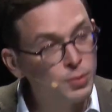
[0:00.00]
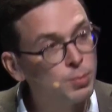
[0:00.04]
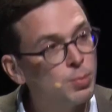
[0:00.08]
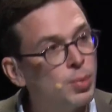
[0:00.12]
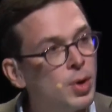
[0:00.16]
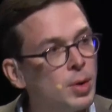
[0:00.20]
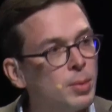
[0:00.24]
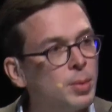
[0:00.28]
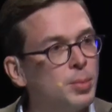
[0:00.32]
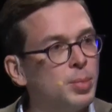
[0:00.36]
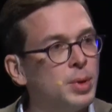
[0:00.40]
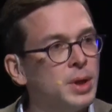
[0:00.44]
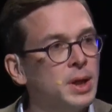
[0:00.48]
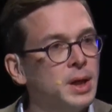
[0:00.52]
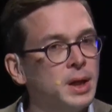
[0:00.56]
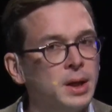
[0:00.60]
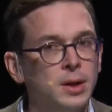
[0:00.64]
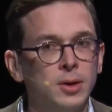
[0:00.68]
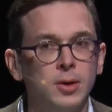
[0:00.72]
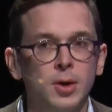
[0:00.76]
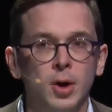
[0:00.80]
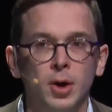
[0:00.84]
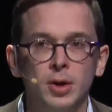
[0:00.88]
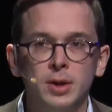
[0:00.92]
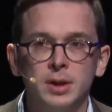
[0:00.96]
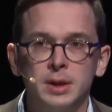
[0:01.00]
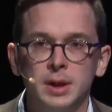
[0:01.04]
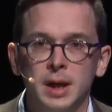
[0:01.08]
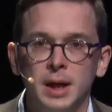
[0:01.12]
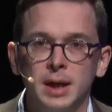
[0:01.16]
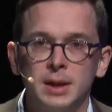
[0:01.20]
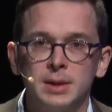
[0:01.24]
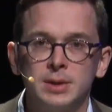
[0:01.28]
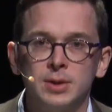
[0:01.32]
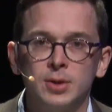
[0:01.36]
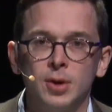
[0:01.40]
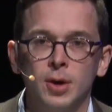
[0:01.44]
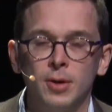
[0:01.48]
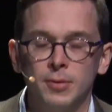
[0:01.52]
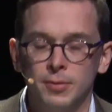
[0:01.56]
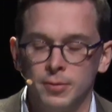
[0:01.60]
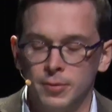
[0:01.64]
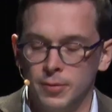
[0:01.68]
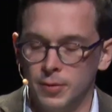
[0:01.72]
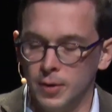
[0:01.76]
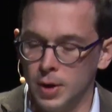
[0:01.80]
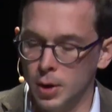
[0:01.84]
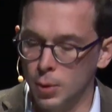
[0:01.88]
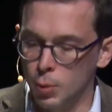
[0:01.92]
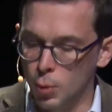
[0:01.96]
probably in context
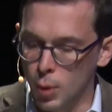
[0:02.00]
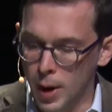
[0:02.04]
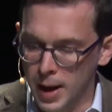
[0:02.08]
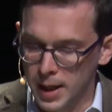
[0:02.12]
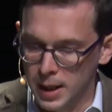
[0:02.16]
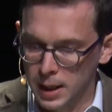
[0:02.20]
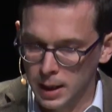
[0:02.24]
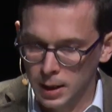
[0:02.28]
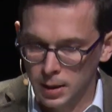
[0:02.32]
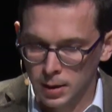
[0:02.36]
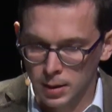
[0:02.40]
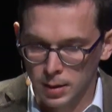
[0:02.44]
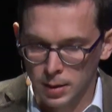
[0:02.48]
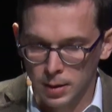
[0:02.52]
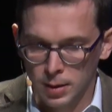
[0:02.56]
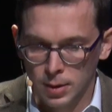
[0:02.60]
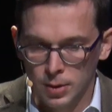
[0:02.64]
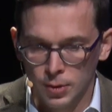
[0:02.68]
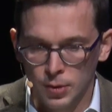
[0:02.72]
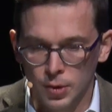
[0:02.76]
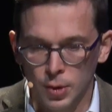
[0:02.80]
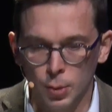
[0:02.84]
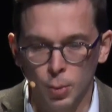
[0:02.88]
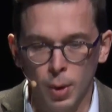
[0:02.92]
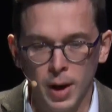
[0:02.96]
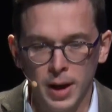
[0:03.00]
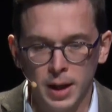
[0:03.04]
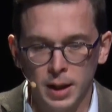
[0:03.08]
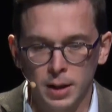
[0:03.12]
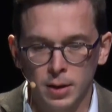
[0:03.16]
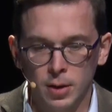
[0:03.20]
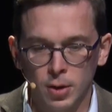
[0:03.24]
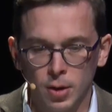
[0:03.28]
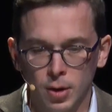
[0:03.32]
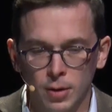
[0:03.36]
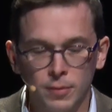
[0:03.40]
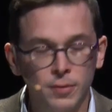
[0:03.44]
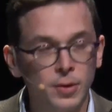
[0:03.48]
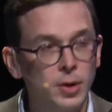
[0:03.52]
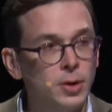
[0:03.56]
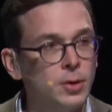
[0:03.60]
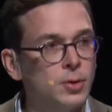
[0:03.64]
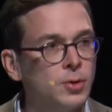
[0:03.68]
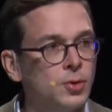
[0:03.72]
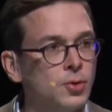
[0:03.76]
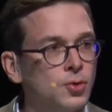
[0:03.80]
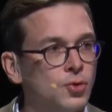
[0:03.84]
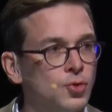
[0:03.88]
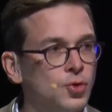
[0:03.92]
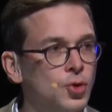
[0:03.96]
of a wedding, the wedding of a
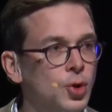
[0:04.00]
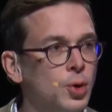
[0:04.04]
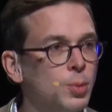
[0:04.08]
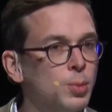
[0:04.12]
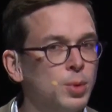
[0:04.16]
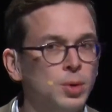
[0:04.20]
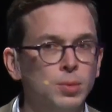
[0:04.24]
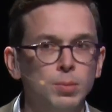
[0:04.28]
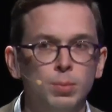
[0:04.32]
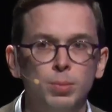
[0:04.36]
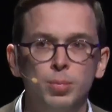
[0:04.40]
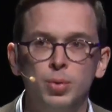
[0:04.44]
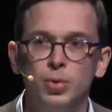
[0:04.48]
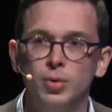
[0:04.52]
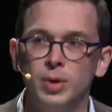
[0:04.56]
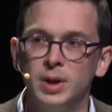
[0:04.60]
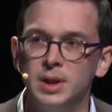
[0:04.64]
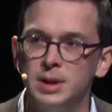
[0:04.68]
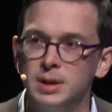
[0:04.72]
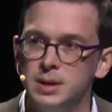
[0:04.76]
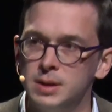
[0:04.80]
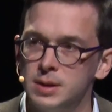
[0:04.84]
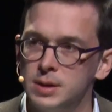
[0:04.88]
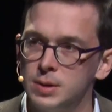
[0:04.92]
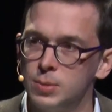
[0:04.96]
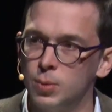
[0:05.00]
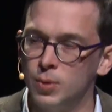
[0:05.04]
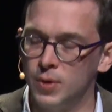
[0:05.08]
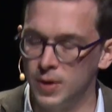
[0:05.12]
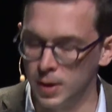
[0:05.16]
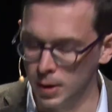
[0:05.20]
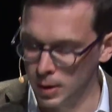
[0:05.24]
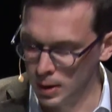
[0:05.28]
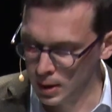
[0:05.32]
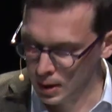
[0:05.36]
German prince with a